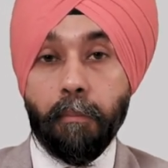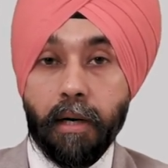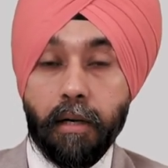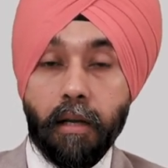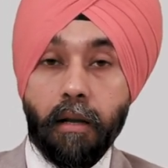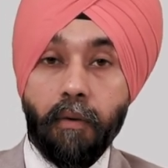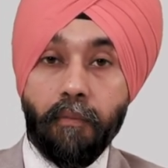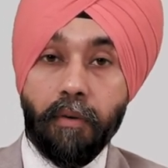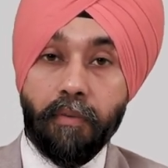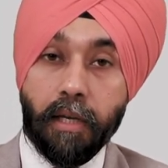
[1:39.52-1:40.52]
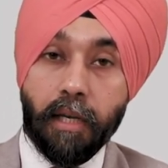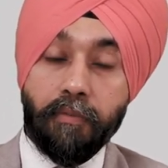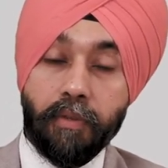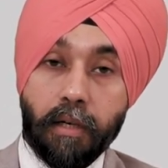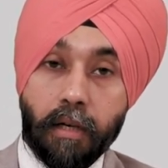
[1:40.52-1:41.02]
But when we
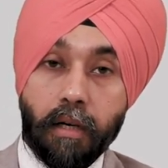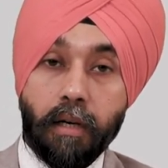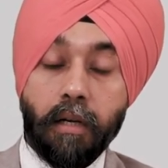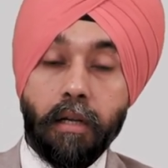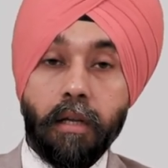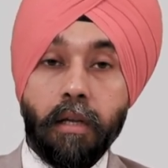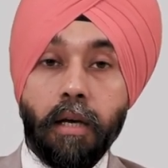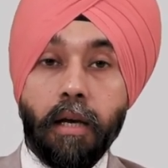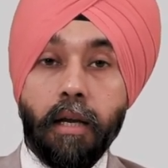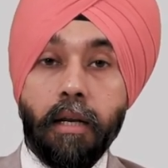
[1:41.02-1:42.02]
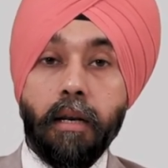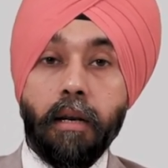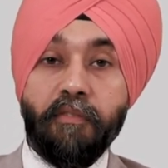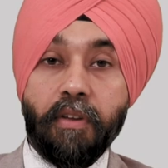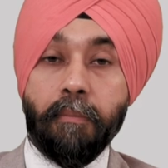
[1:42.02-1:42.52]
give the drug in
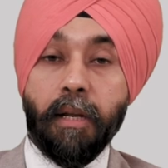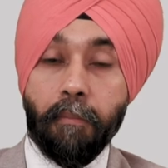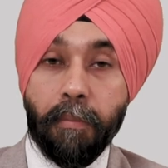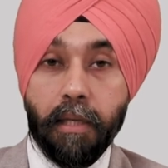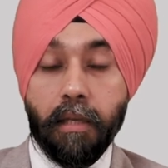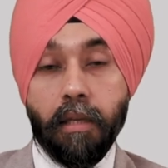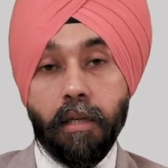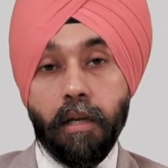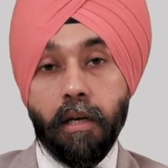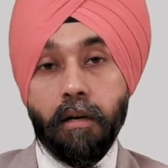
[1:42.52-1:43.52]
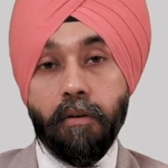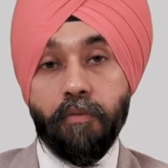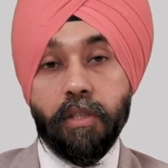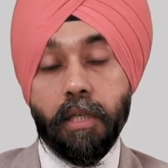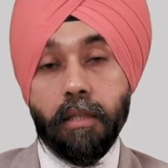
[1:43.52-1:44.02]
female B
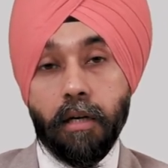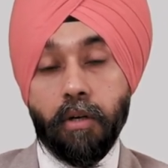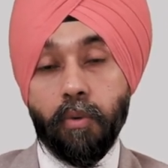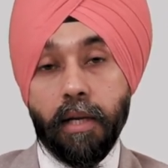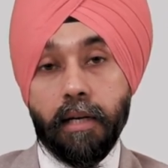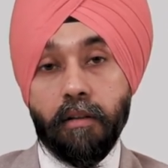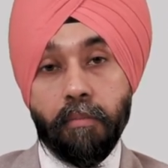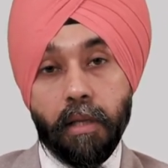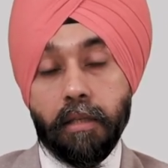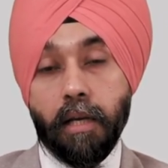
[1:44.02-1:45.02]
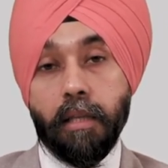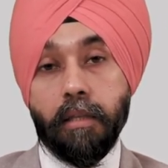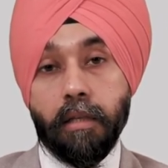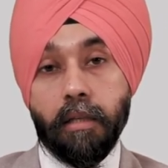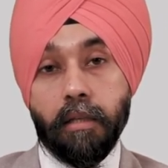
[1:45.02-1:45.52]
which has HER2 negative breast
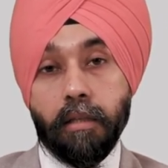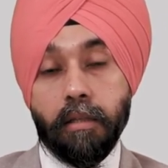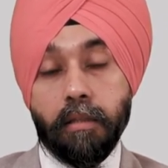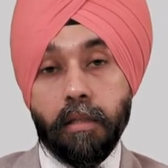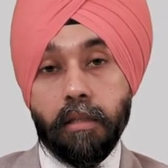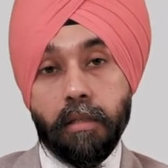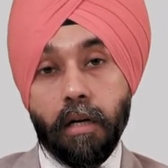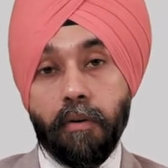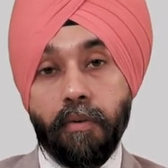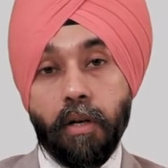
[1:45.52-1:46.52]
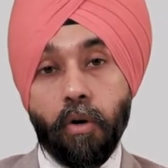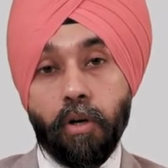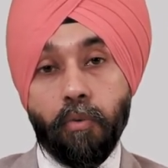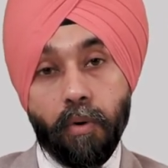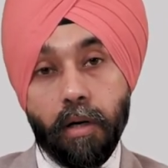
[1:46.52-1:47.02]
cancer, this drug will
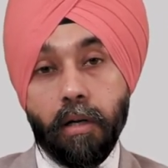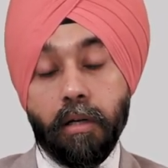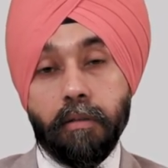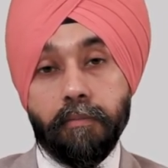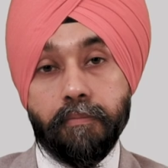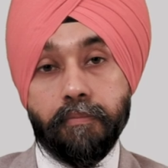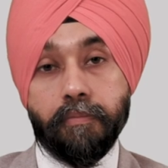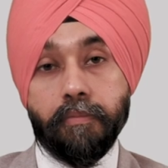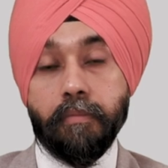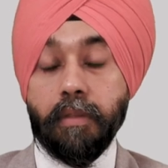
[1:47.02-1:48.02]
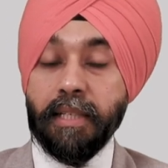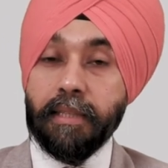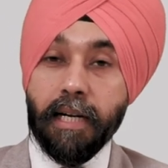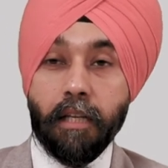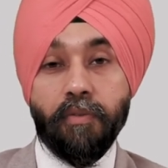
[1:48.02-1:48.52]
not work.
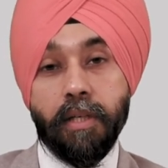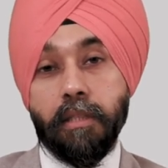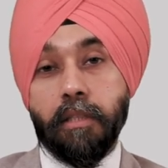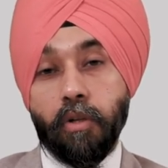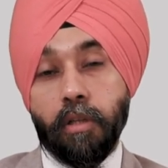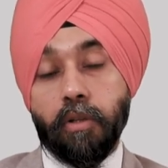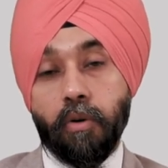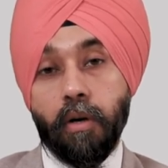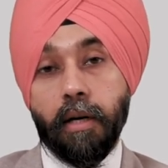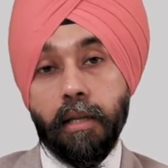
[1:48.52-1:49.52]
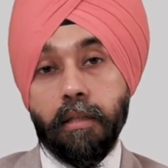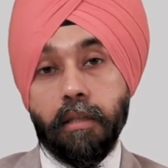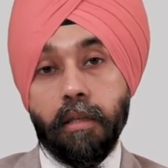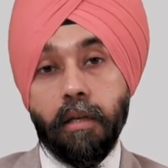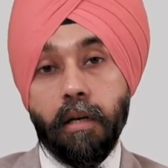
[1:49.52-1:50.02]
That is why this is also called as
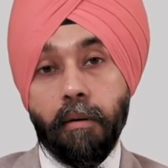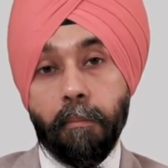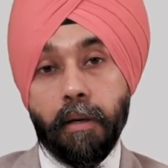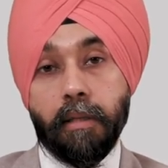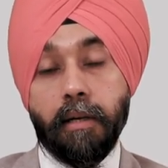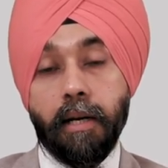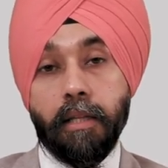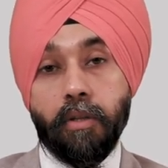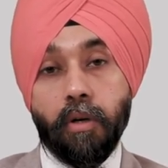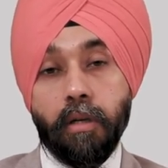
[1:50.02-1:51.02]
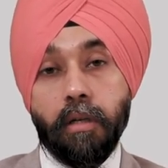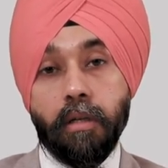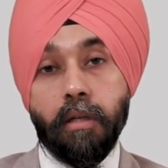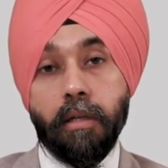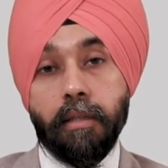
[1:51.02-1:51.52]
personalized or a
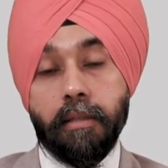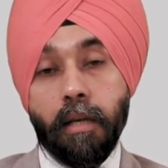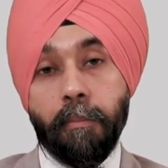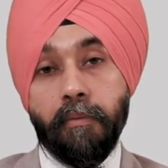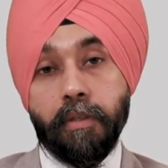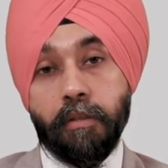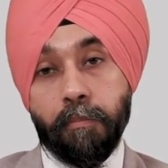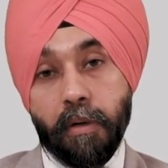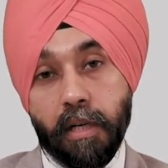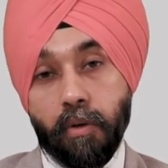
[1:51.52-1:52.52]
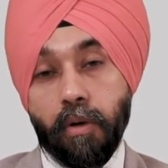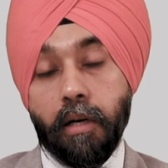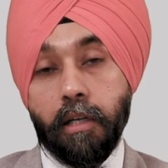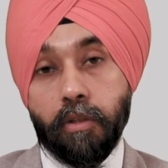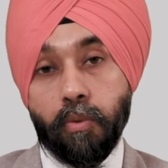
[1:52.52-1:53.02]
therapy which is
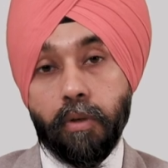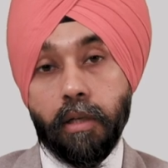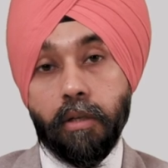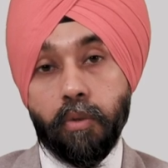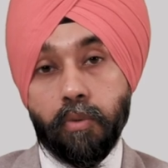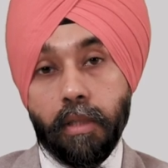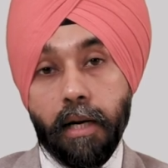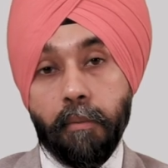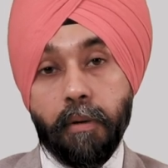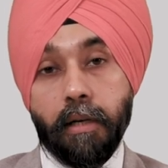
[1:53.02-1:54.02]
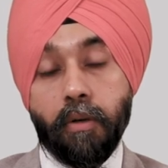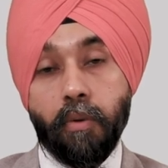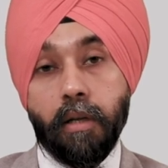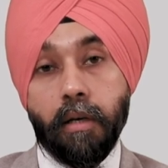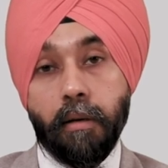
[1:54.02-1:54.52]
particularly suiting to that
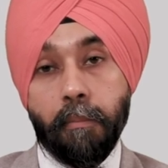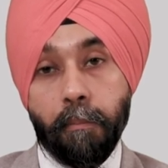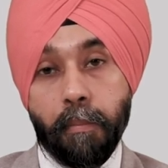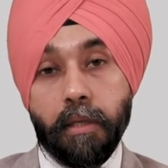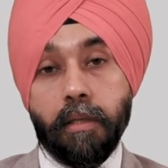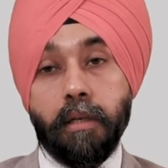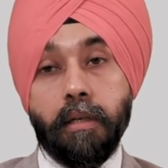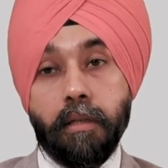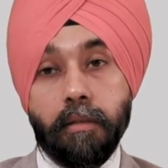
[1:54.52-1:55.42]
particular patient.